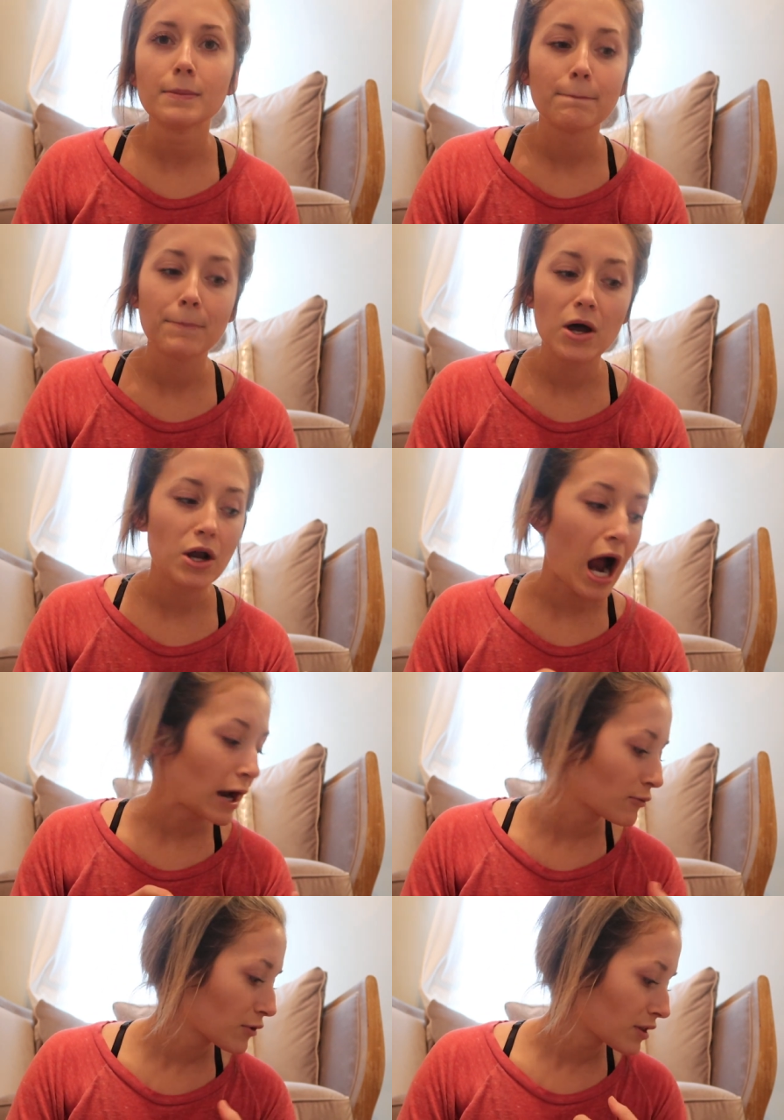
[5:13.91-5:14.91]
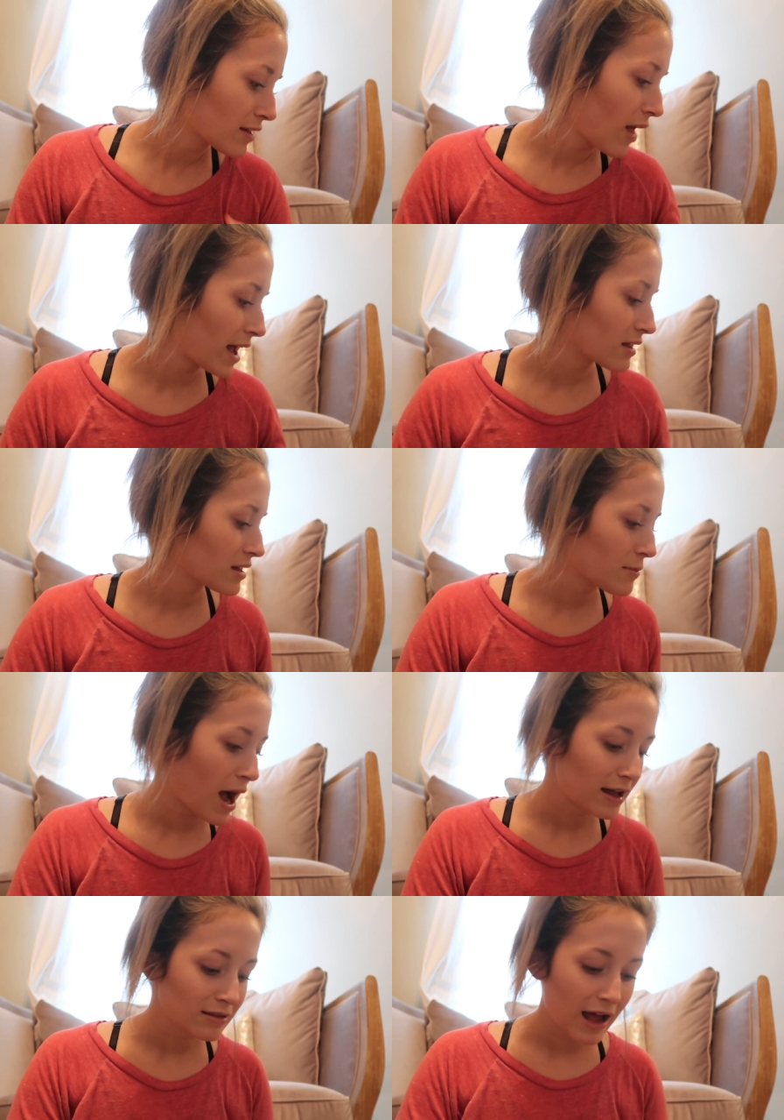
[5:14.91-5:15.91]
but I really like them.
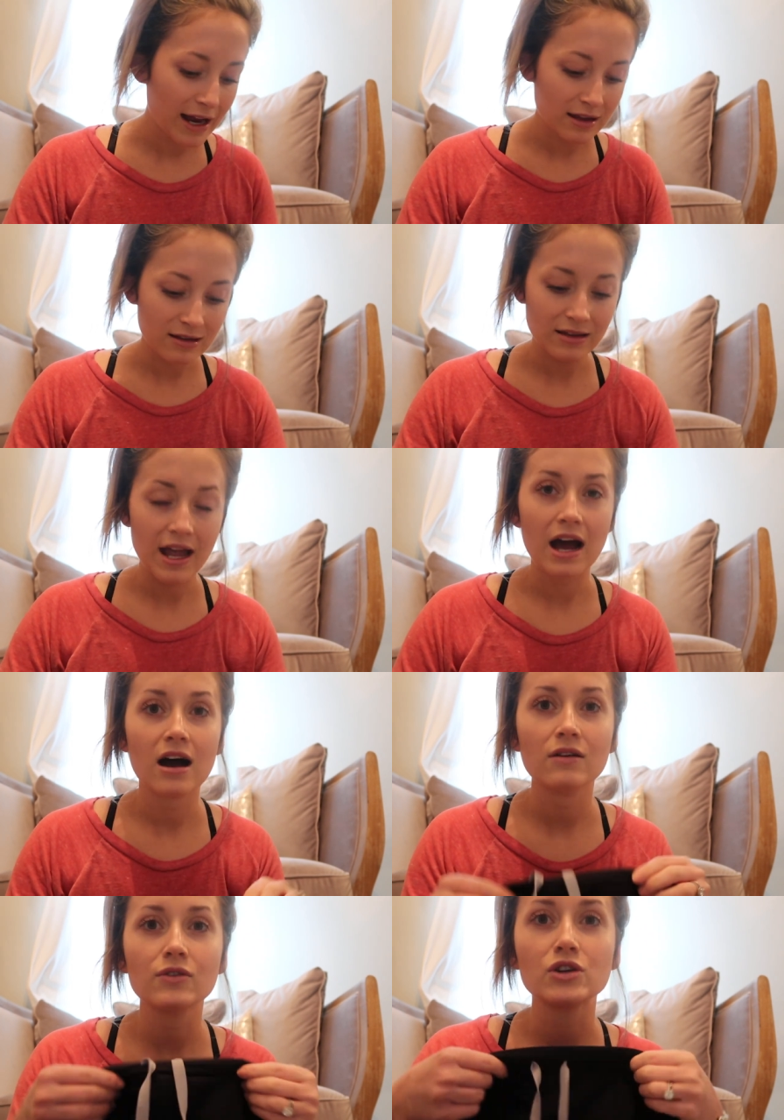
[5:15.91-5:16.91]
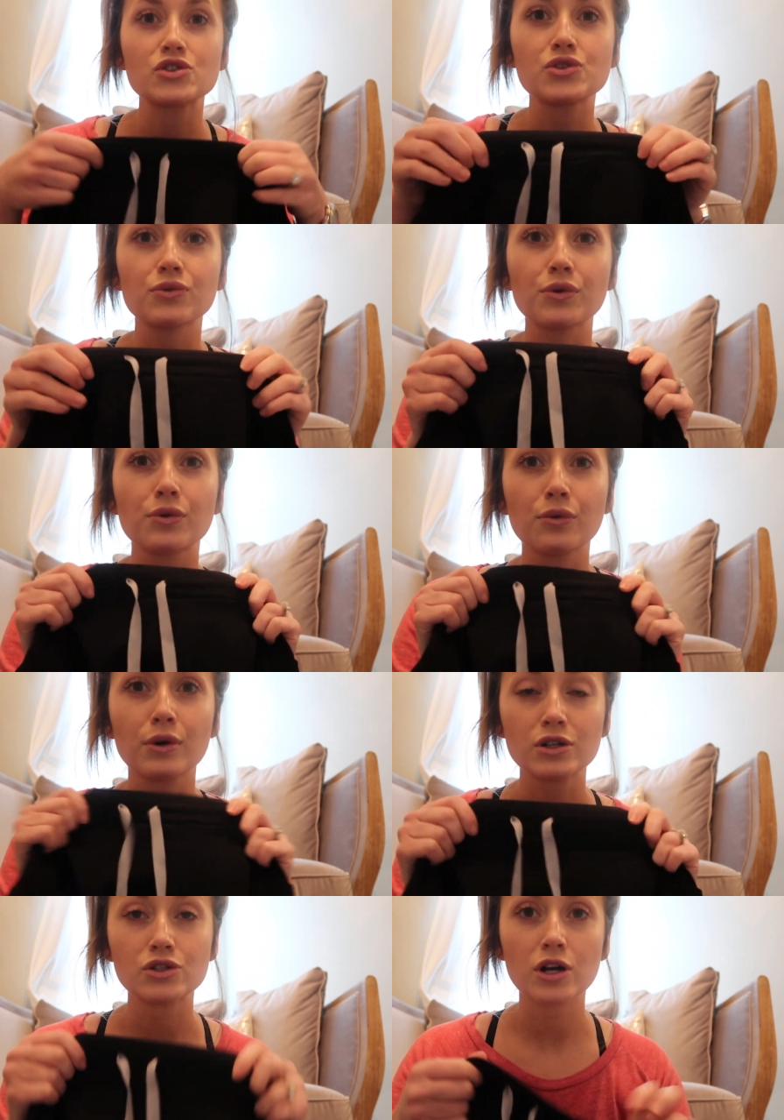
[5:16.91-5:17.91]
I like that they have a
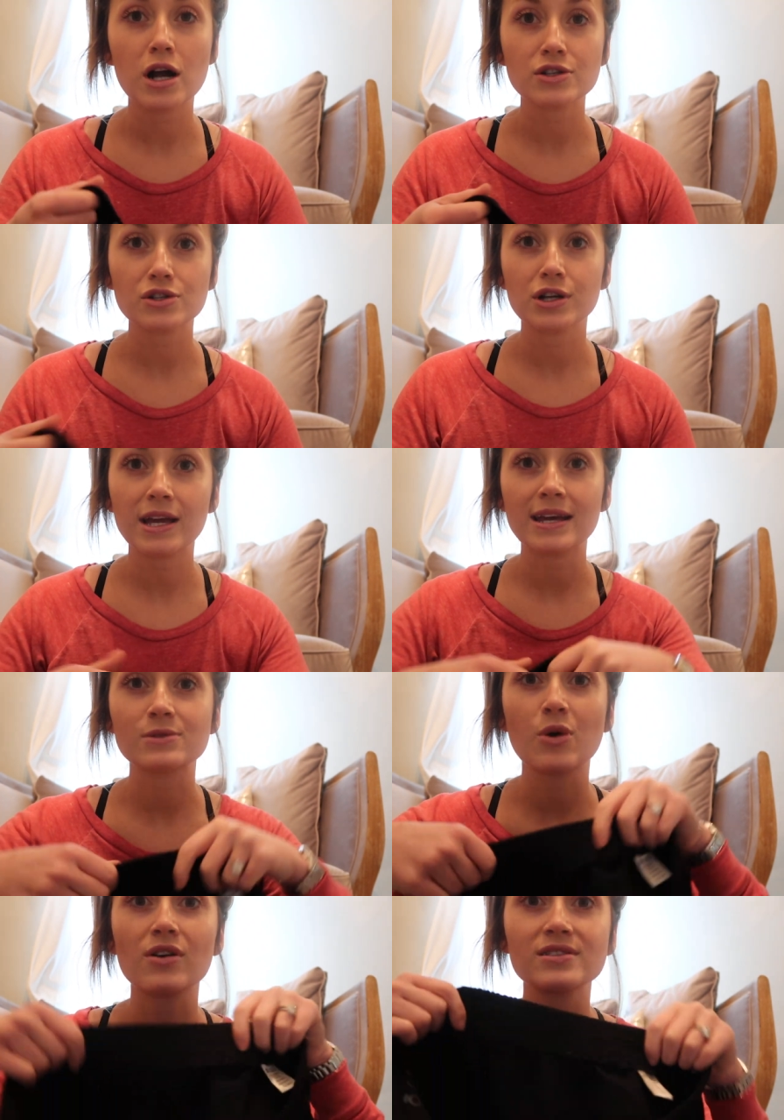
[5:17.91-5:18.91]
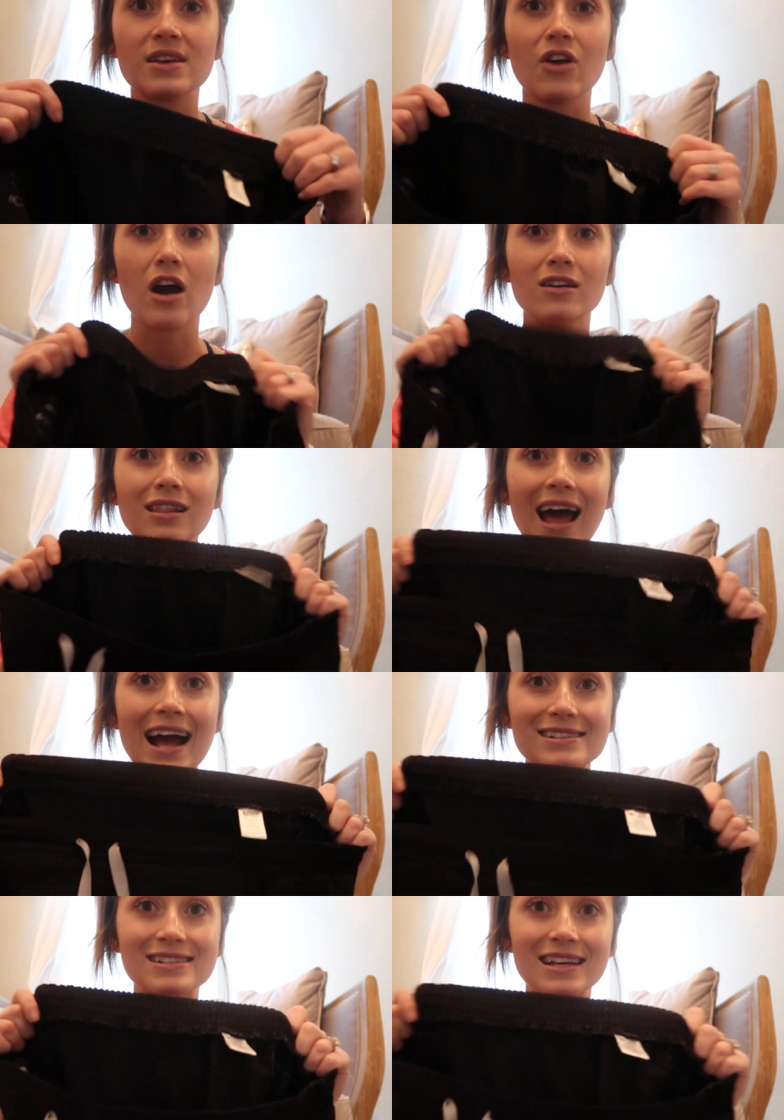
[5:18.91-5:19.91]
true drawstring as well as they've got
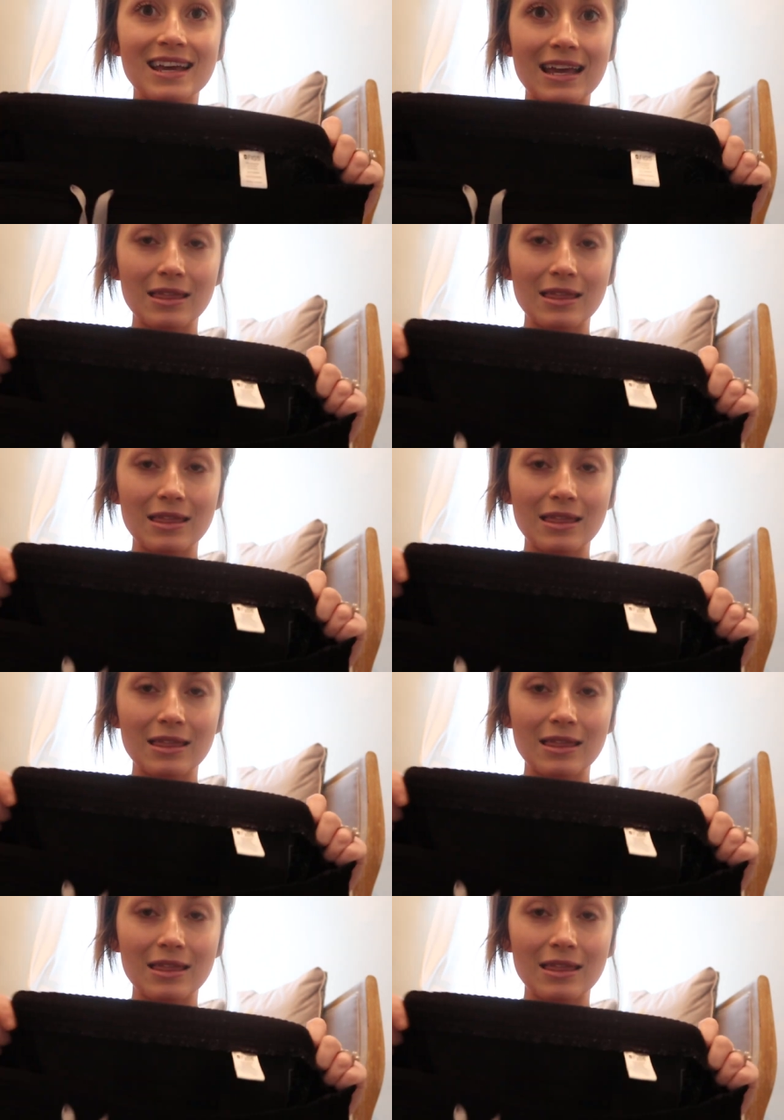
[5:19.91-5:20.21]
elastic